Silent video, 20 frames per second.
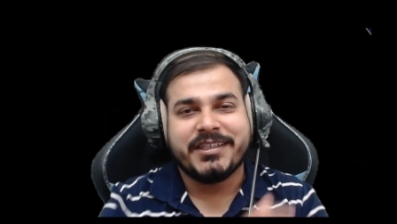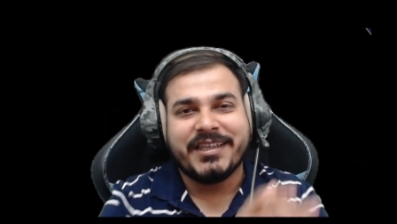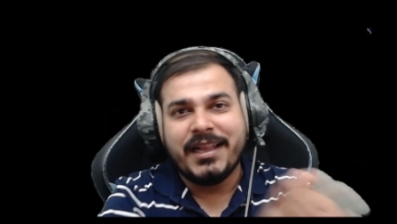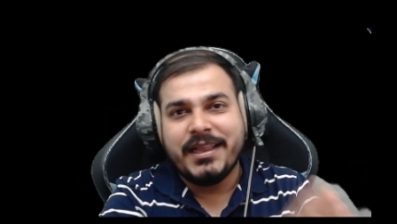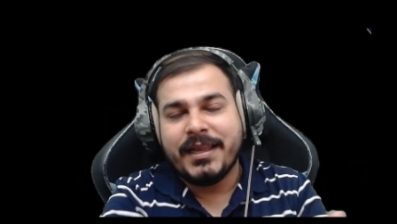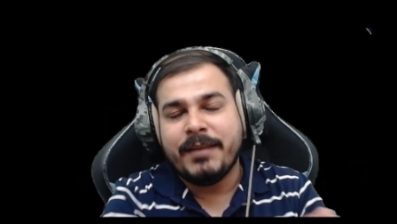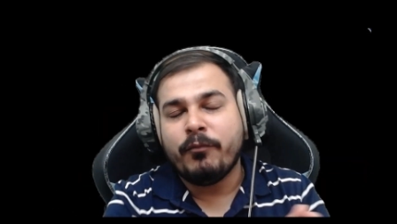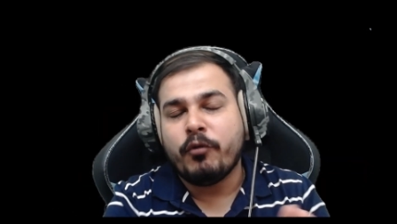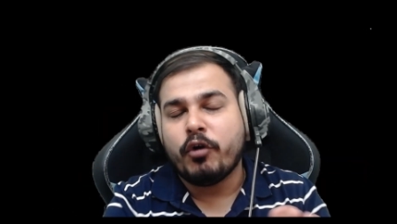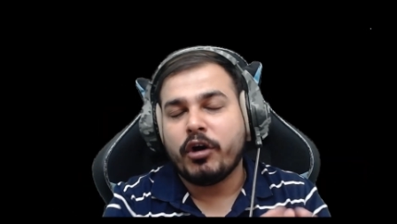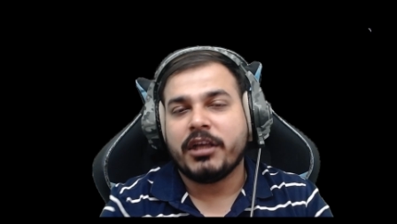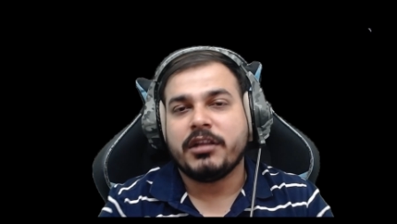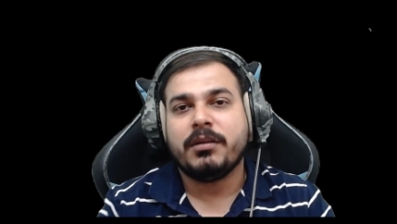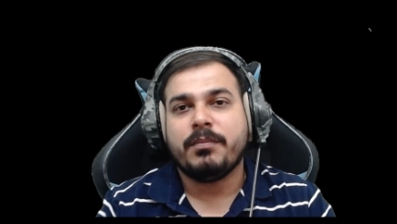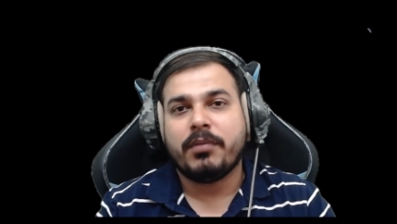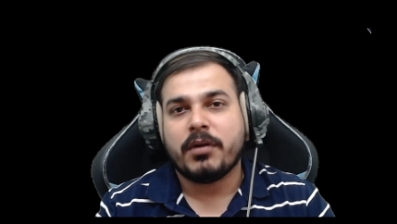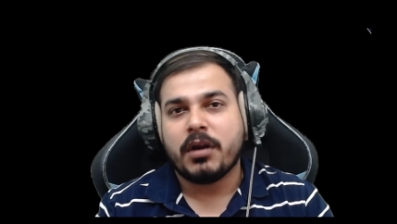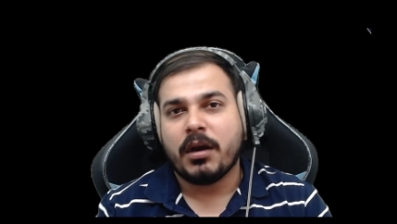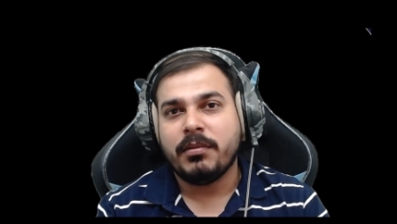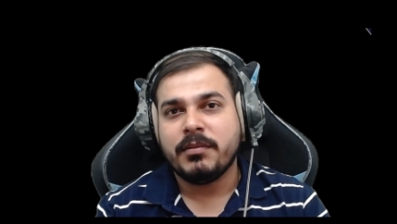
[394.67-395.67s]
Tell them what are the
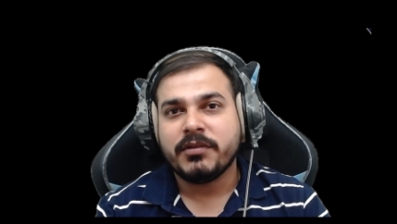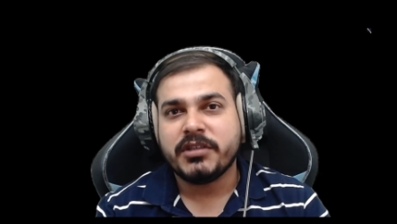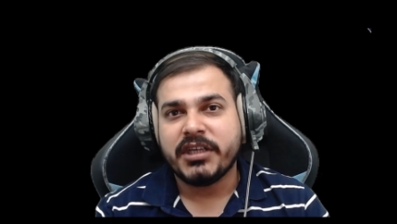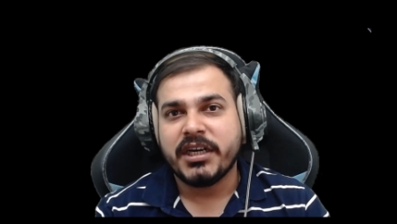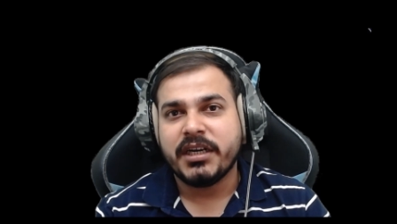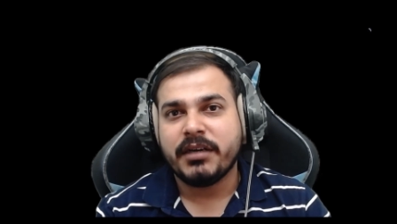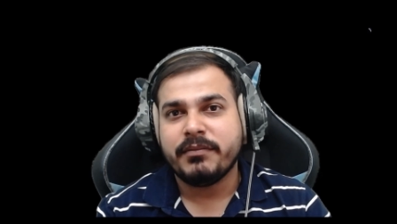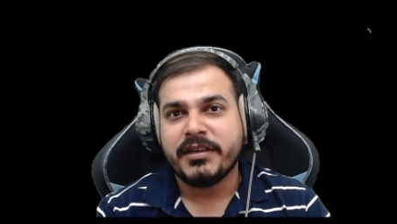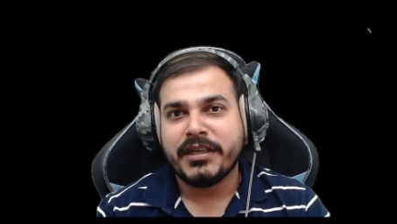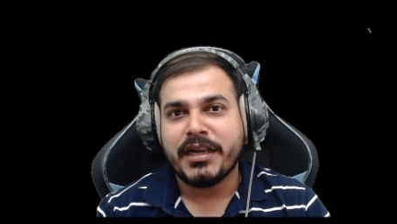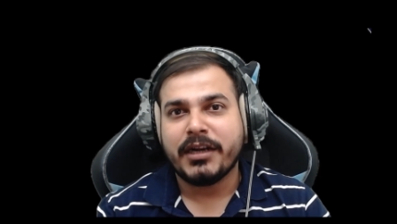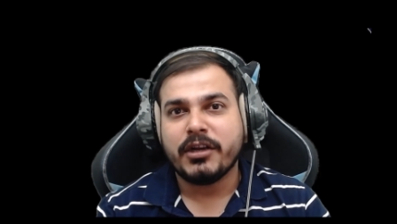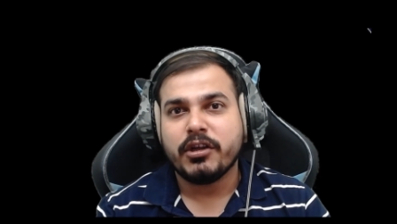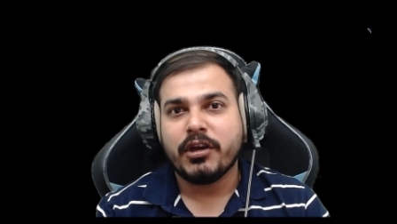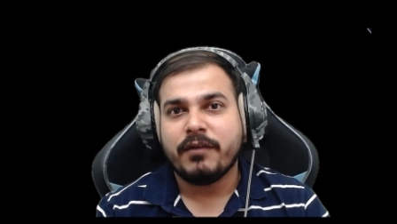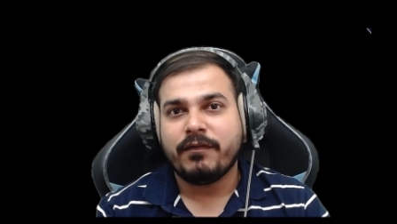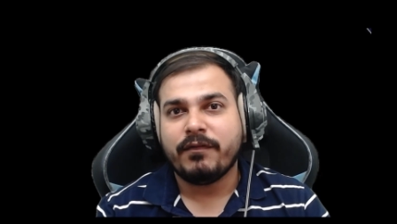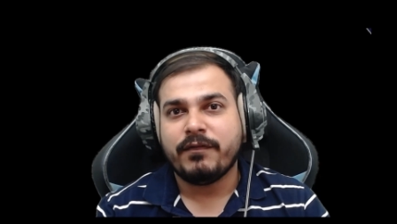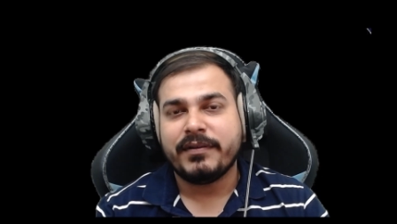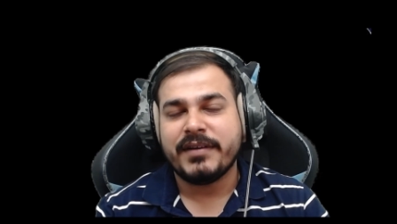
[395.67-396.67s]
problem statements that you
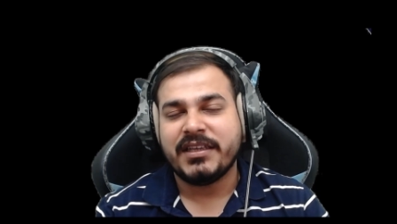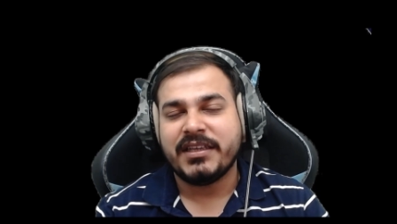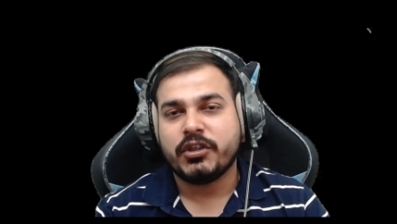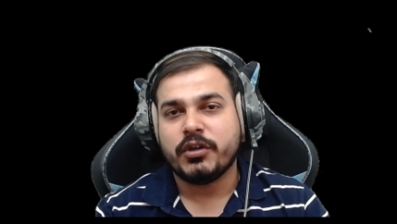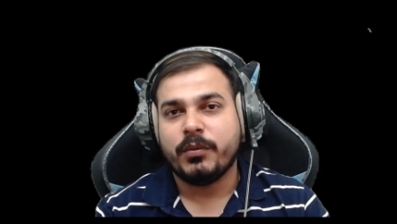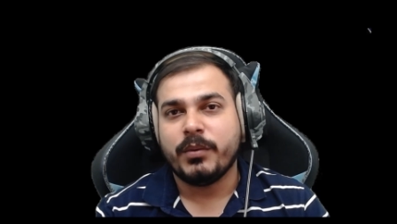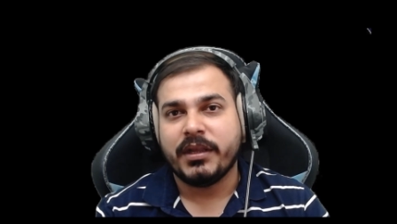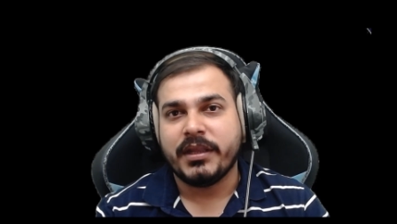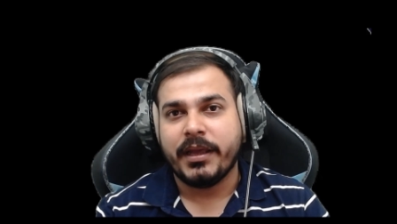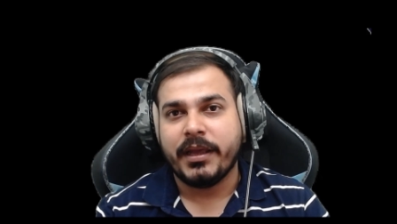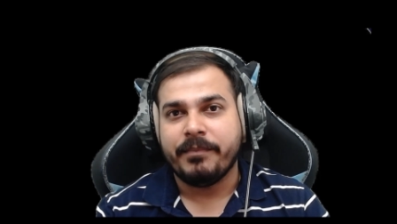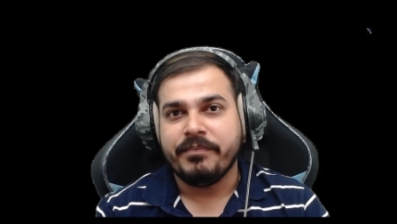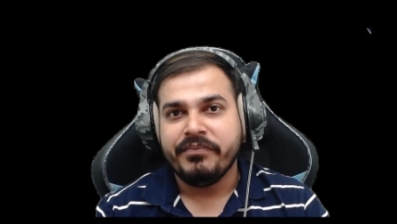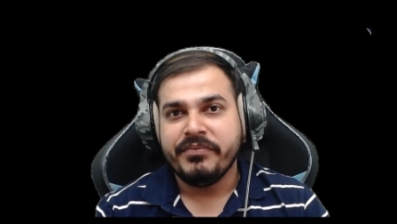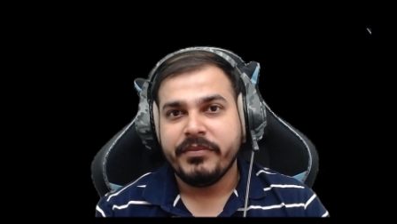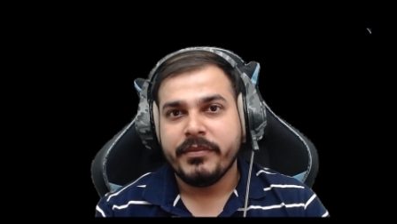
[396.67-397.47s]
have faced over there.